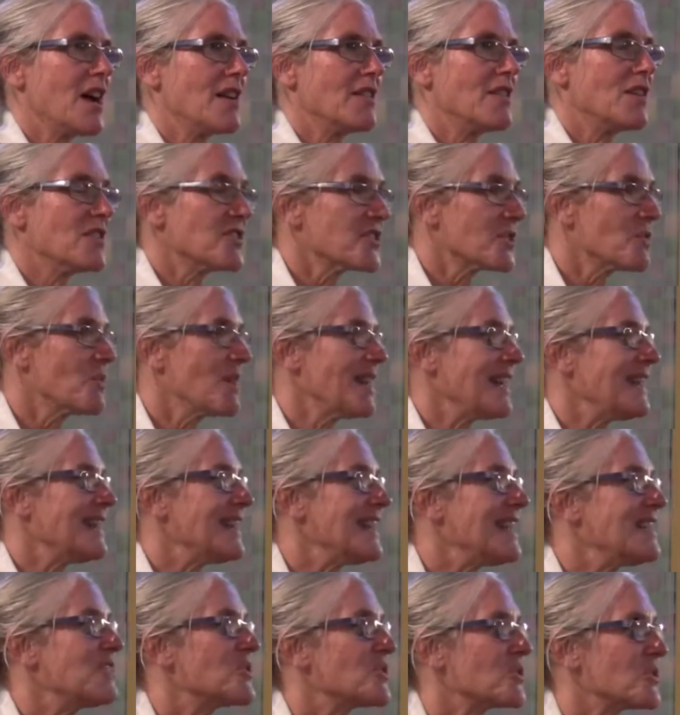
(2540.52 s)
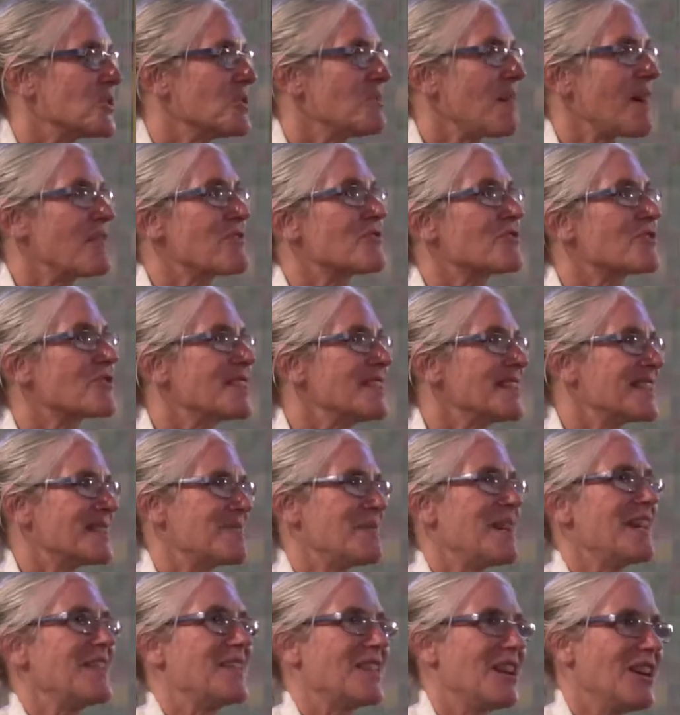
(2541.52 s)
you know, so will it lead to my
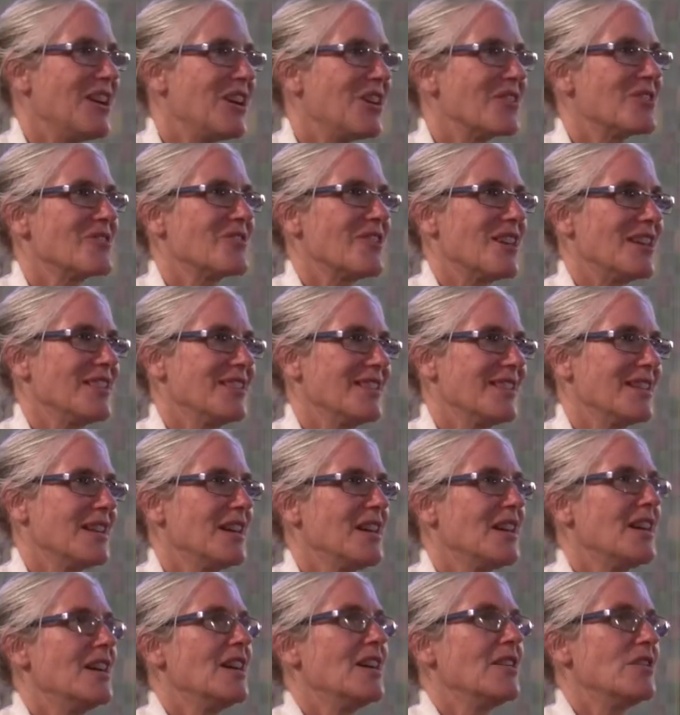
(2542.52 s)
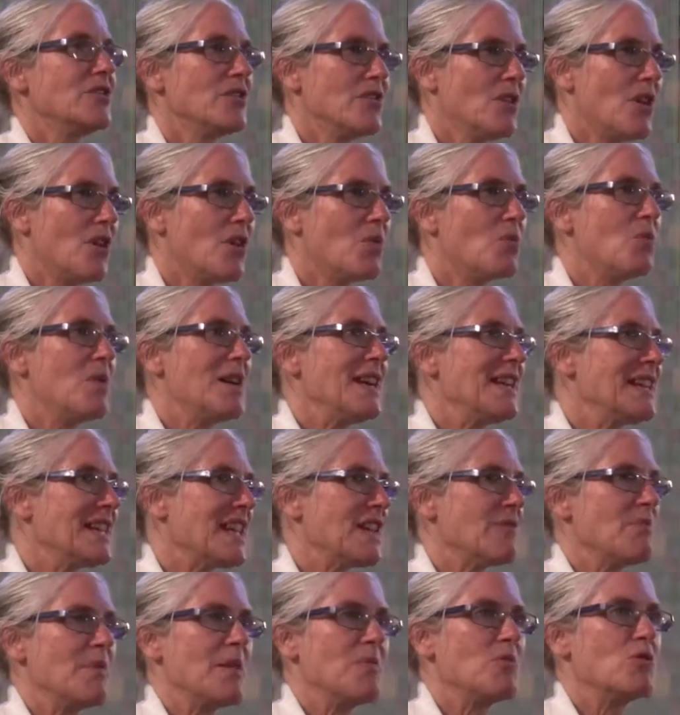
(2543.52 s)
freedom in the long run? Not, will it
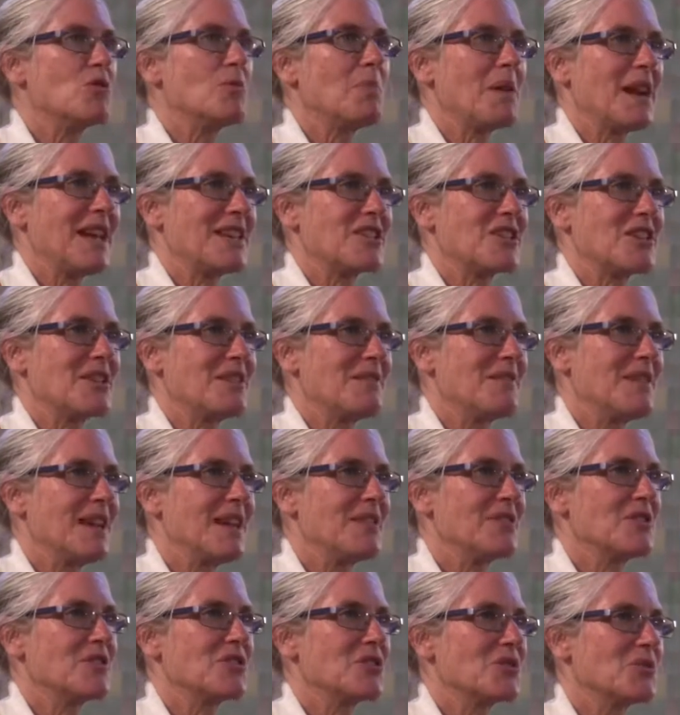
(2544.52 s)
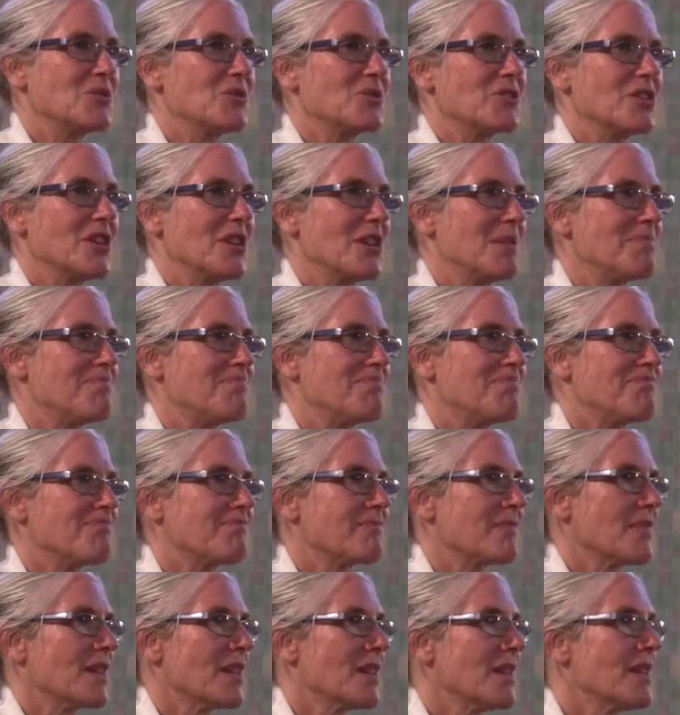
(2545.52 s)
give me more pleasure in the short term?
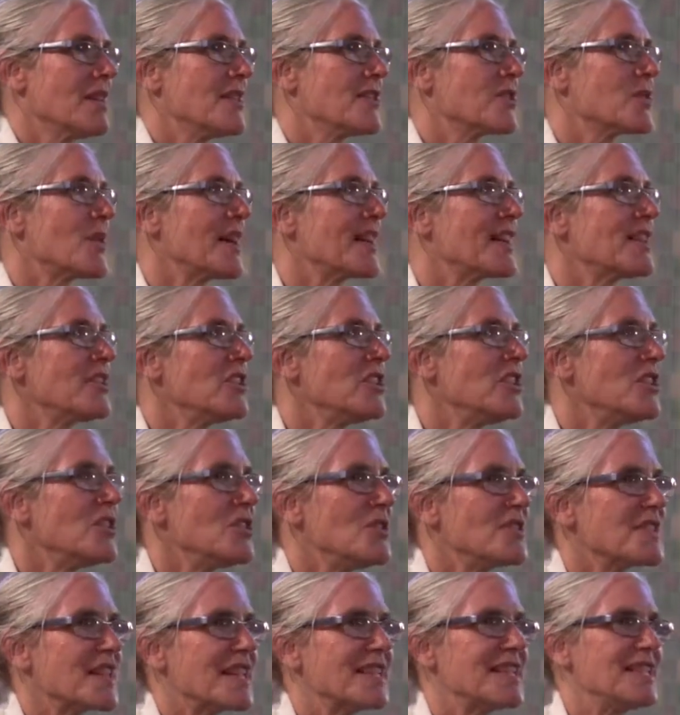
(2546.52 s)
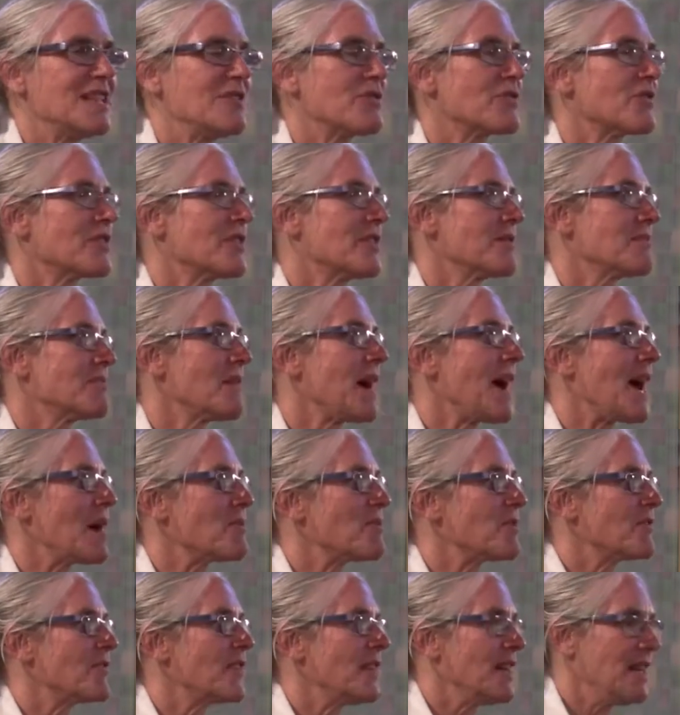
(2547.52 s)
So I can use a different
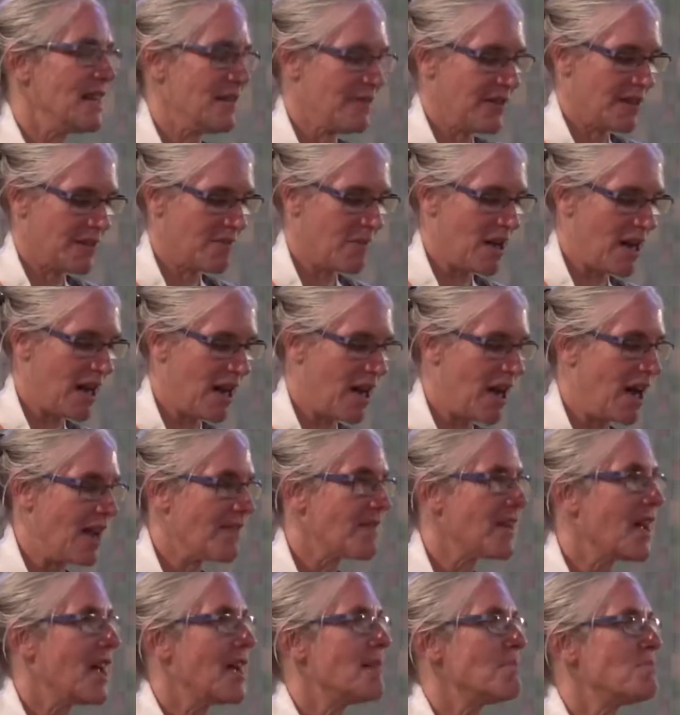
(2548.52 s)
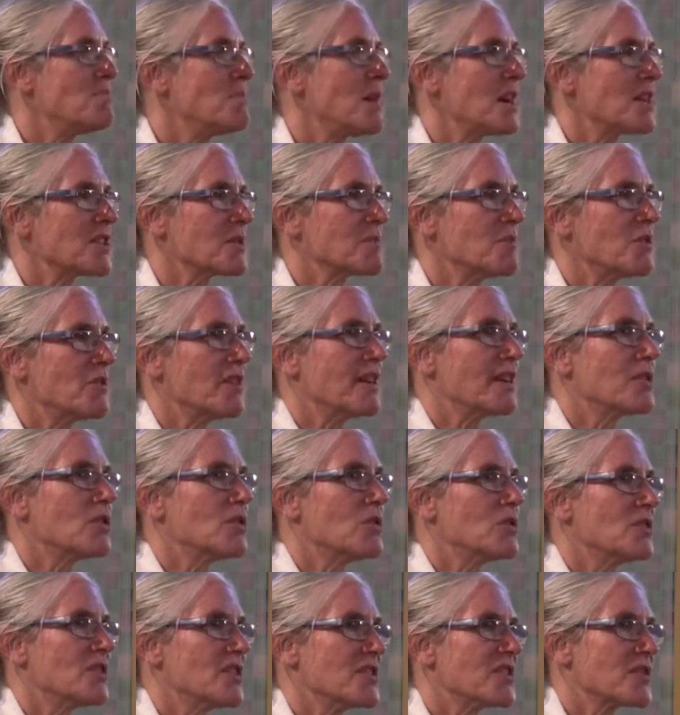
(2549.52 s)
map for living my life much more in
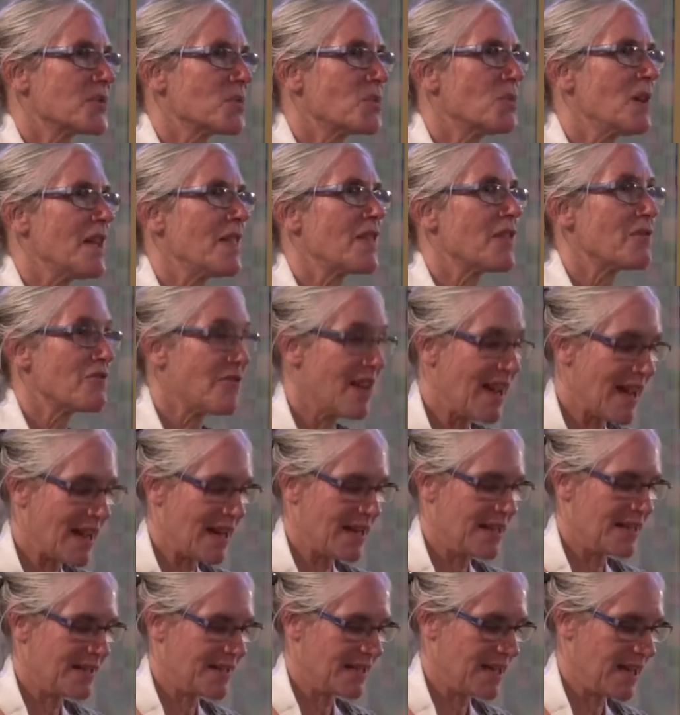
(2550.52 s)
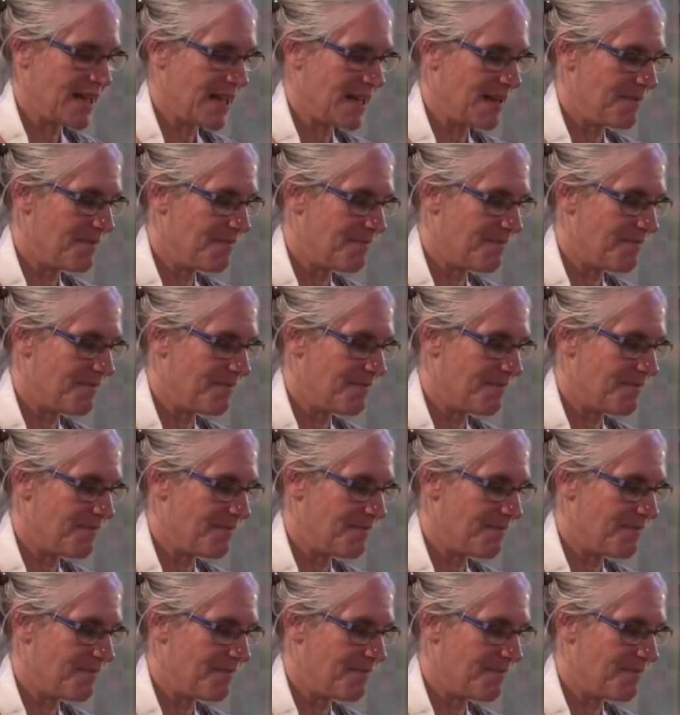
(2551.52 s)
accordance with reality.